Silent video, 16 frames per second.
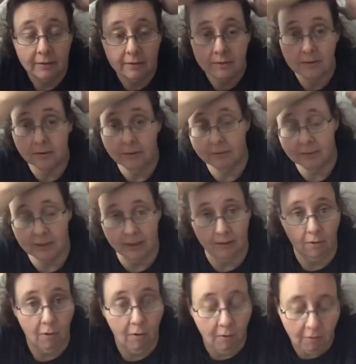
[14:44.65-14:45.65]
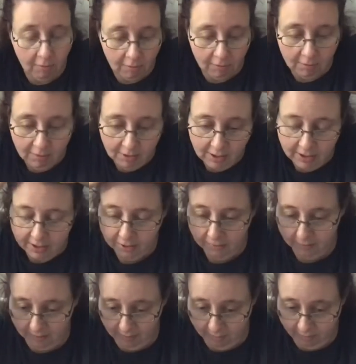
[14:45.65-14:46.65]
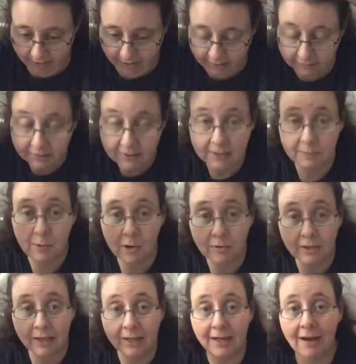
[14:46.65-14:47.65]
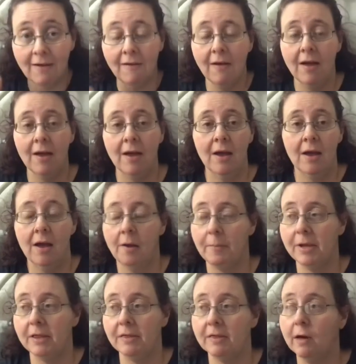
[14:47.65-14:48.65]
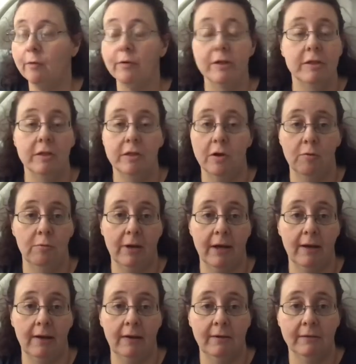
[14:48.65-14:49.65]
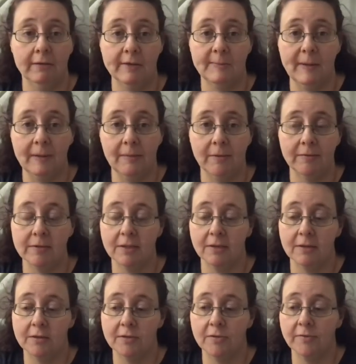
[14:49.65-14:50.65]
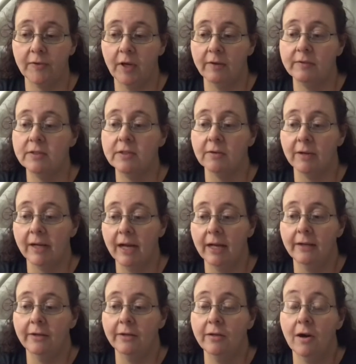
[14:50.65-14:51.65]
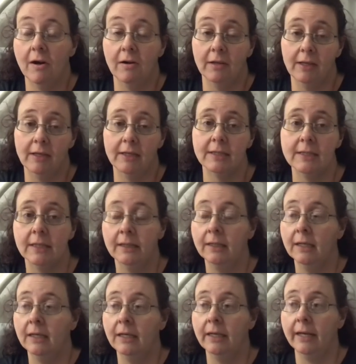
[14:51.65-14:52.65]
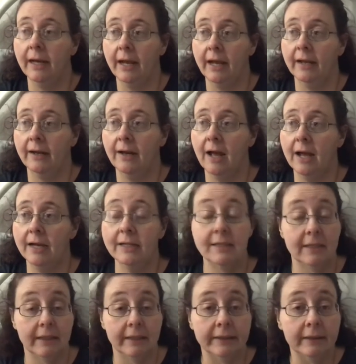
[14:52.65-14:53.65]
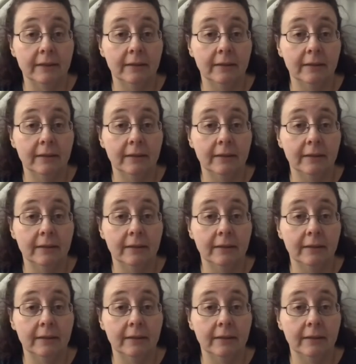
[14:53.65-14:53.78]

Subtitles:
So there was like a hole where the brain was poking out. I mean, there was no way this baby was going to survive. So I had to call it, and I did.